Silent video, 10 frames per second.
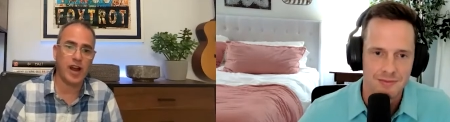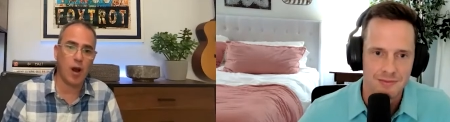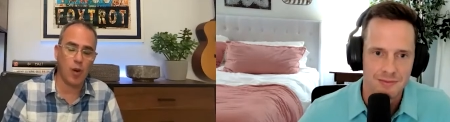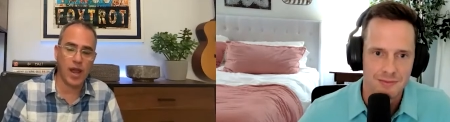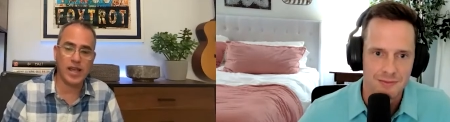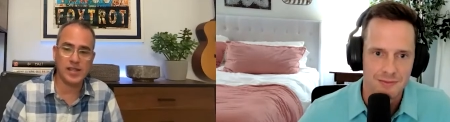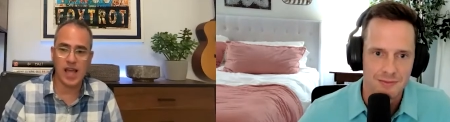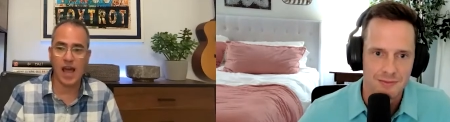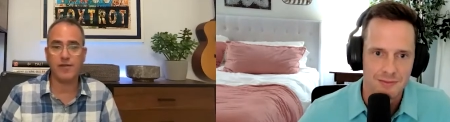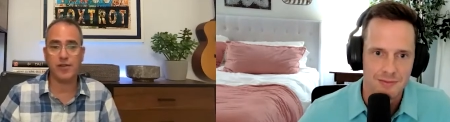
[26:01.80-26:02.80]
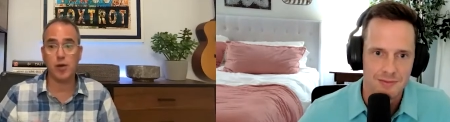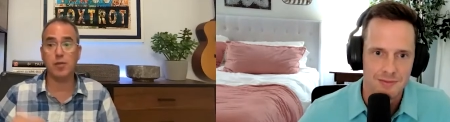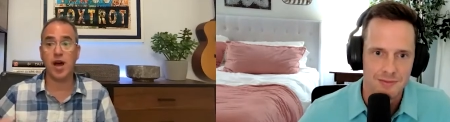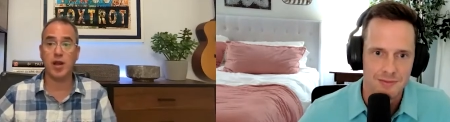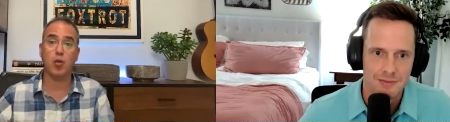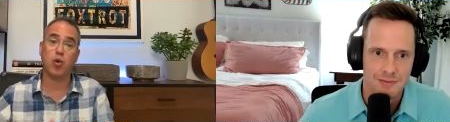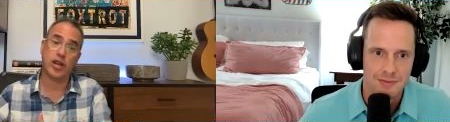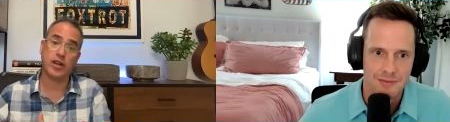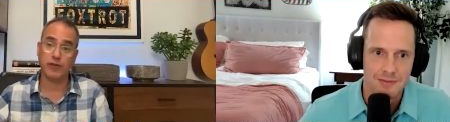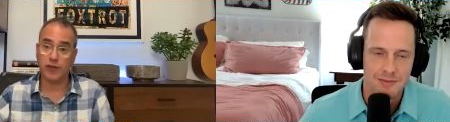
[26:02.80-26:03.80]
Speaker 1: out ways to have your money
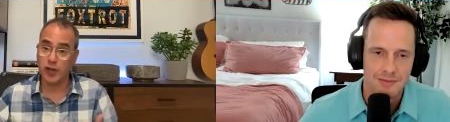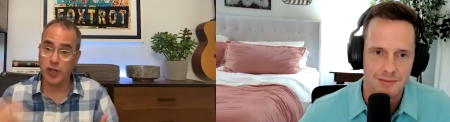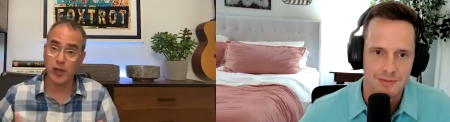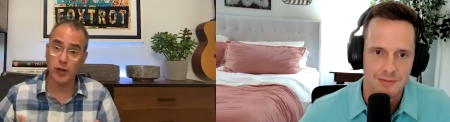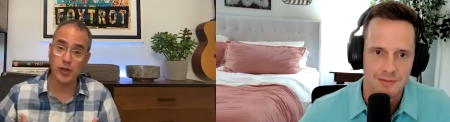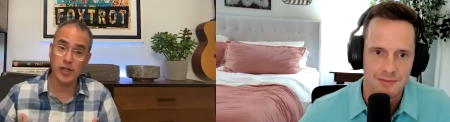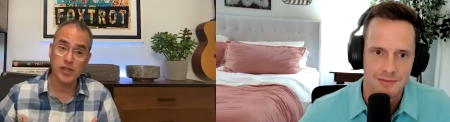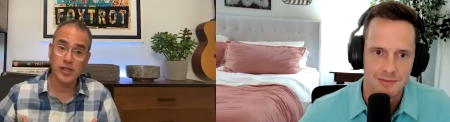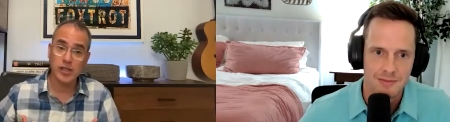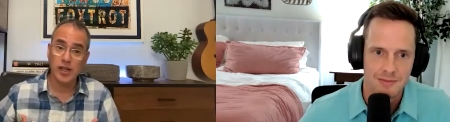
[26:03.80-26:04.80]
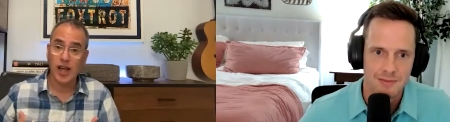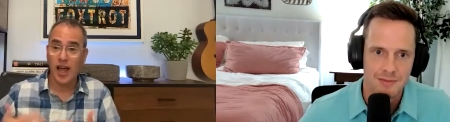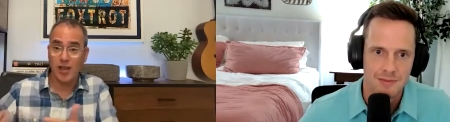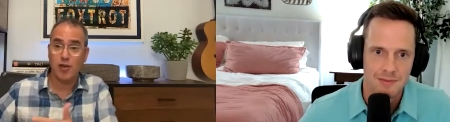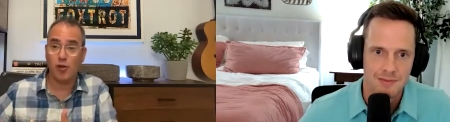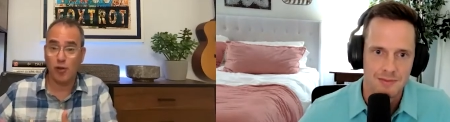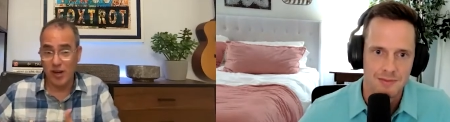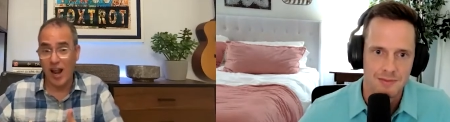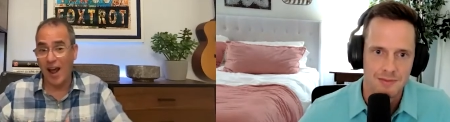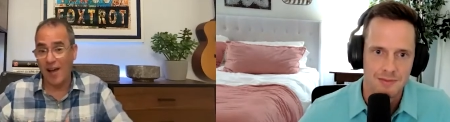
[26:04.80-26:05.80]
working for you and you're
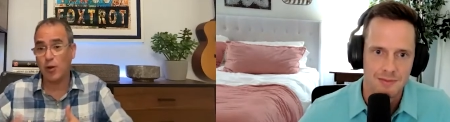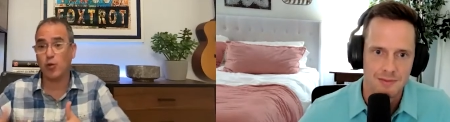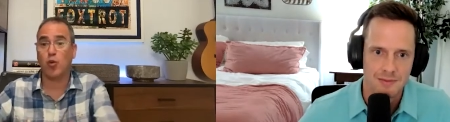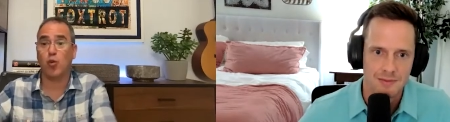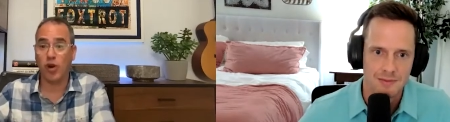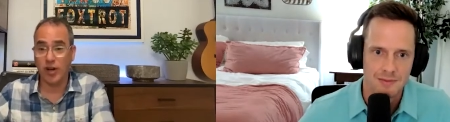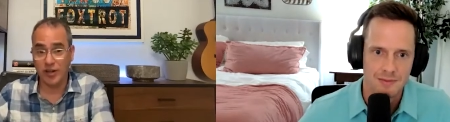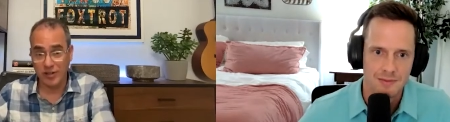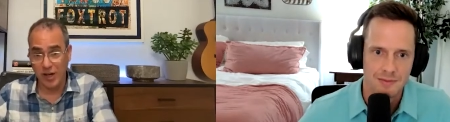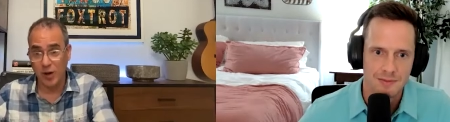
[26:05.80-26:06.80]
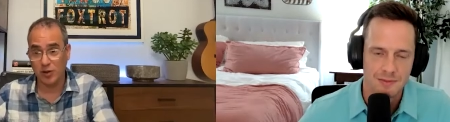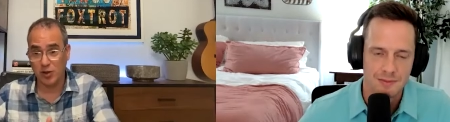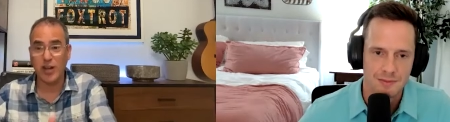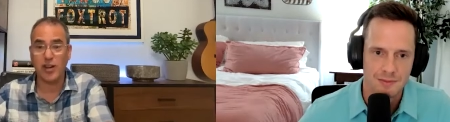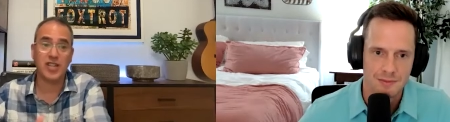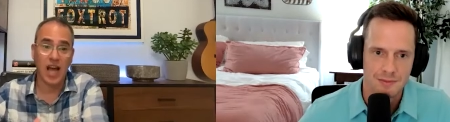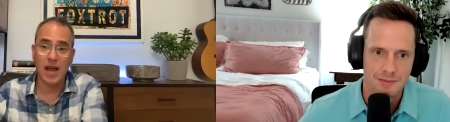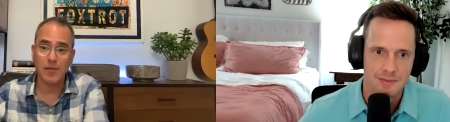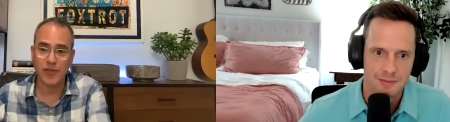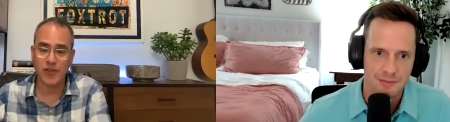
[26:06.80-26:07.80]
not having to work, trade your
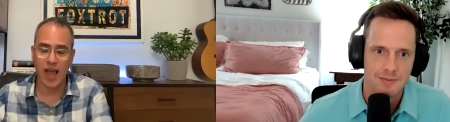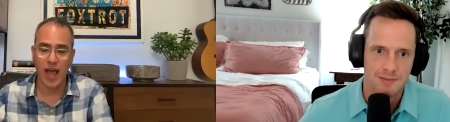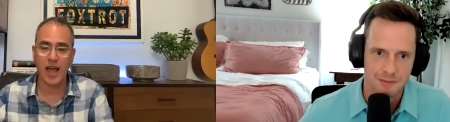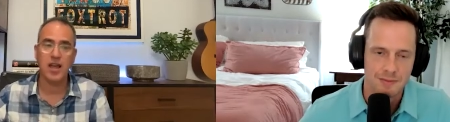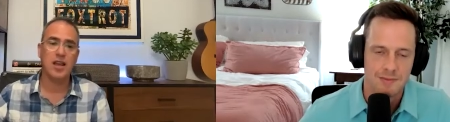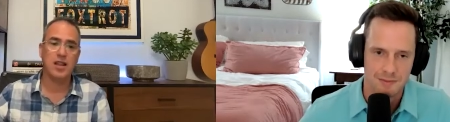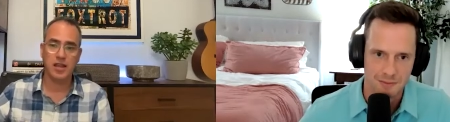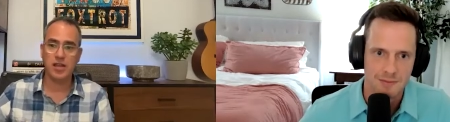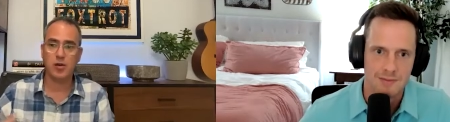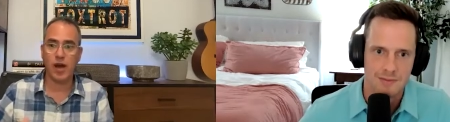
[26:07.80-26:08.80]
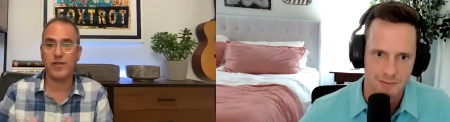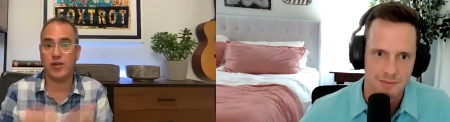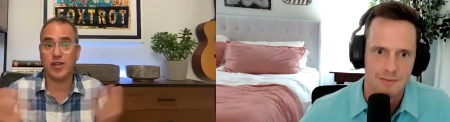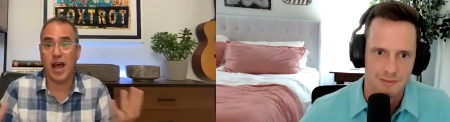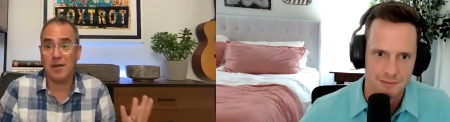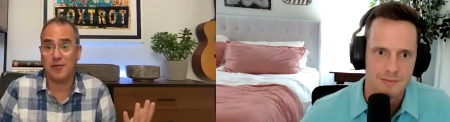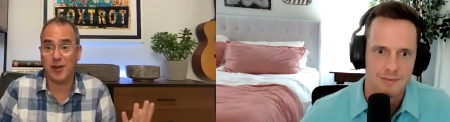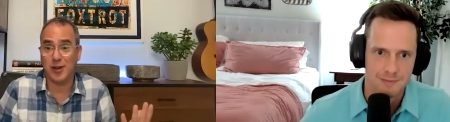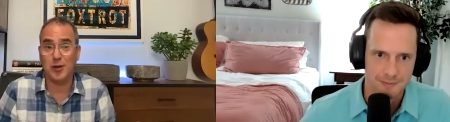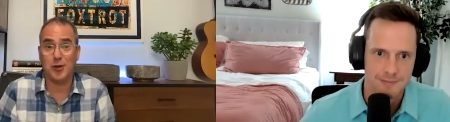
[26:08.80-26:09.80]
time for that, then you have your time free
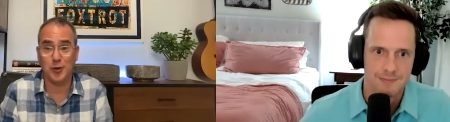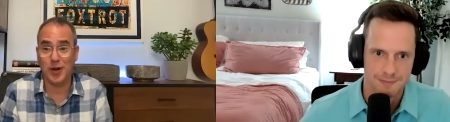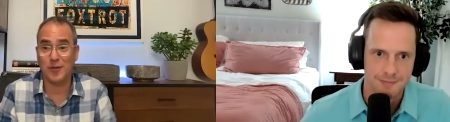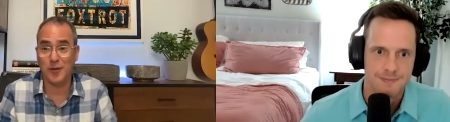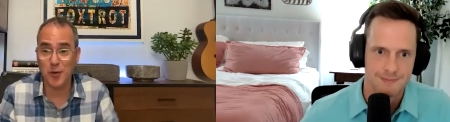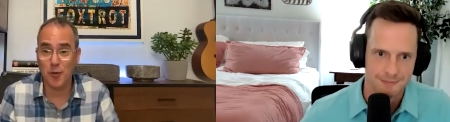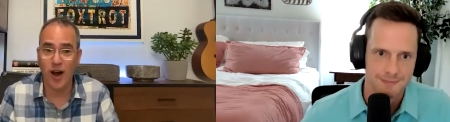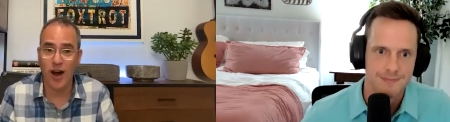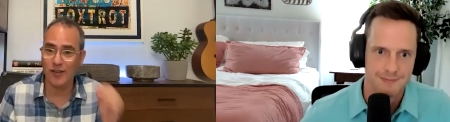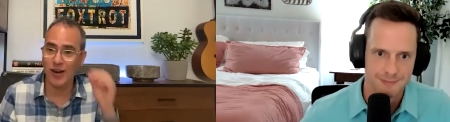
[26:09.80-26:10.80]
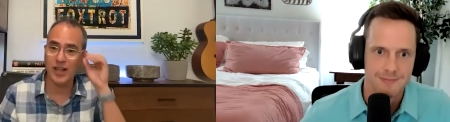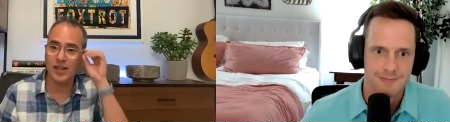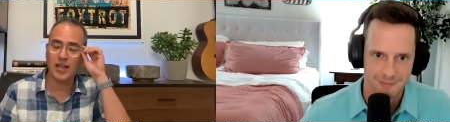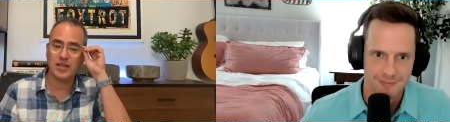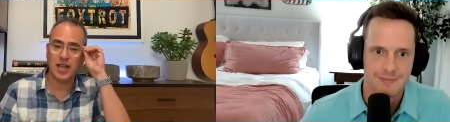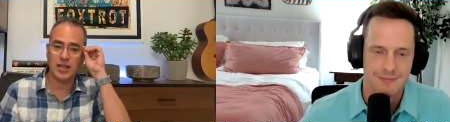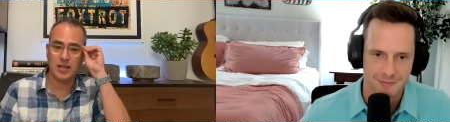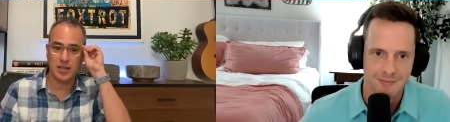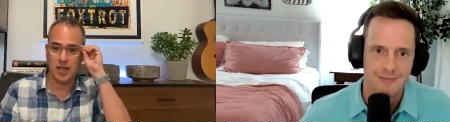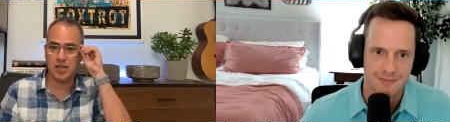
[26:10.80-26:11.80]
to do whatever you want, right? That's
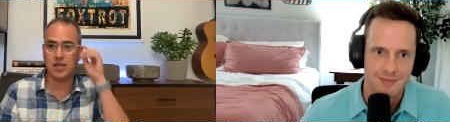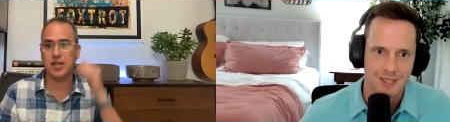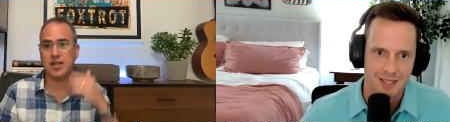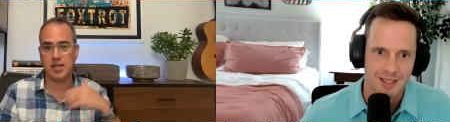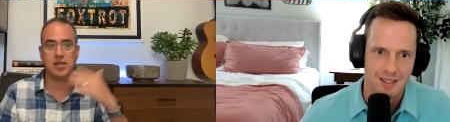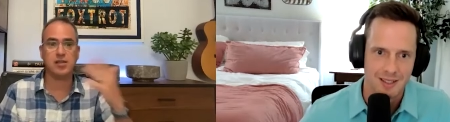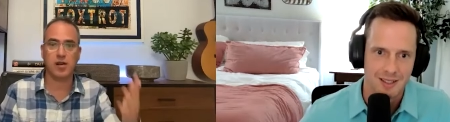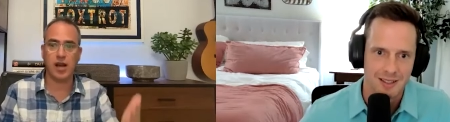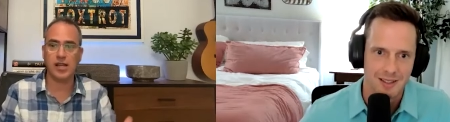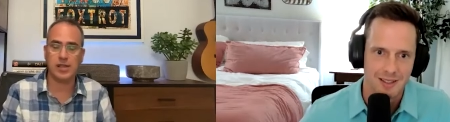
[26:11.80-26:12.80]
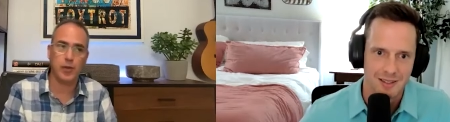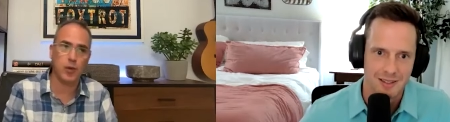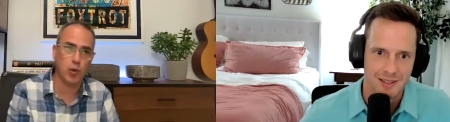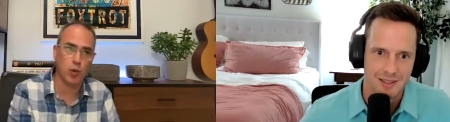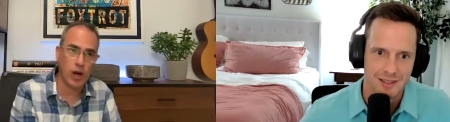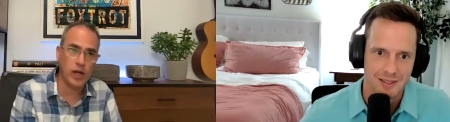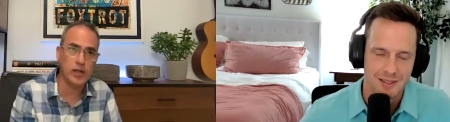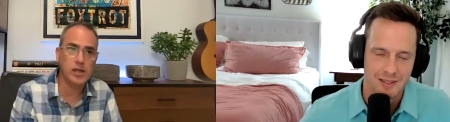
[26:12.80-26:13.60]
essentially keystone concept number 1.